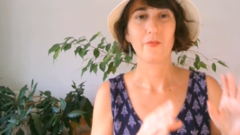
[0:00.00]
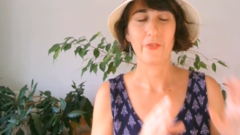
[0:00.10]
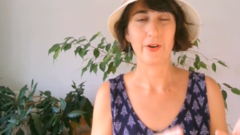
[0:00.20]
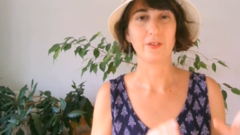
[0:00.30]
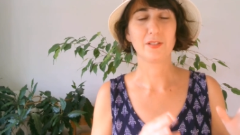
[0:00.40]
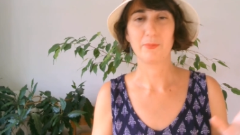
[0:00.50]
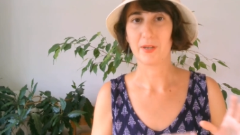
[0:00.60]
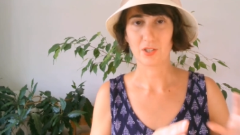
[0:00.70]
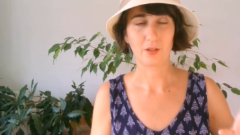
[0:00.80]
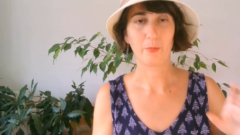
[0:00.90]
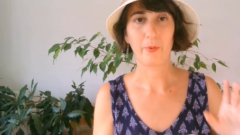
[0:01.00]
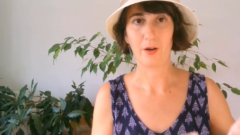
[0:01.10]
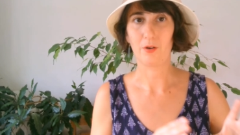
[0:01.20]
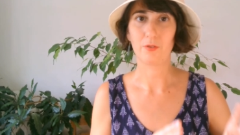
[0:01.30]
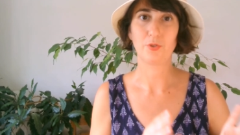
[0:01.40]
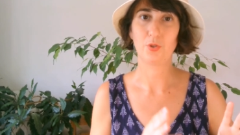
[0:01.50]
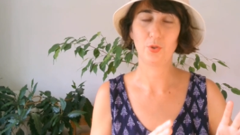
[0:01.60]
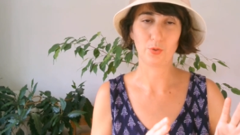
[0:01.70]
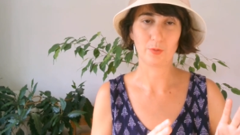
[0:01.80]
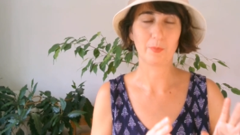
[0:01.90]
very special pair of
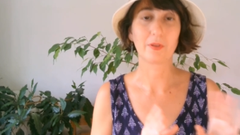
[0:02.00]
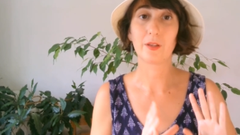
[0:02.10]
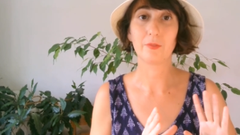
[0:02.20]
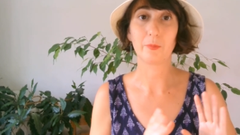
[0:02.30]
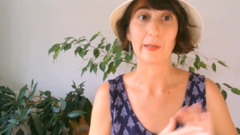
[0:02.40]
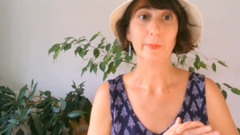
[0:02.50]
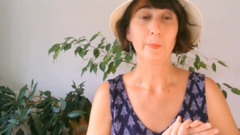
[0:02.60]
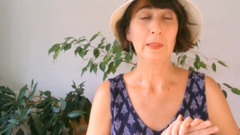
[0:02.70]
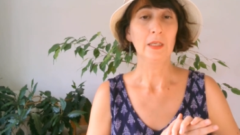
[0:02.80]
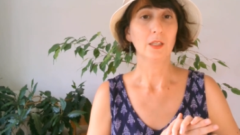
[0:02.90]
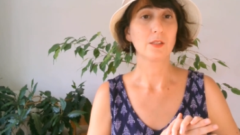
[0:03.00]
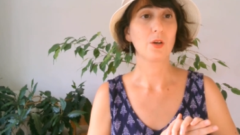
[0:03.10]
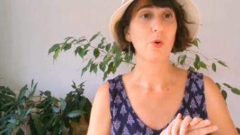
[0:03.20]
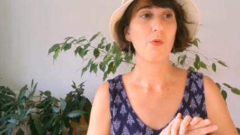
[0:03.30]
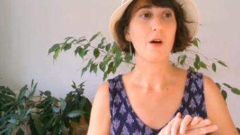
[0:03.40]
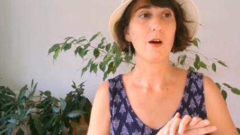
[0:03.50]
shoes, believe me. So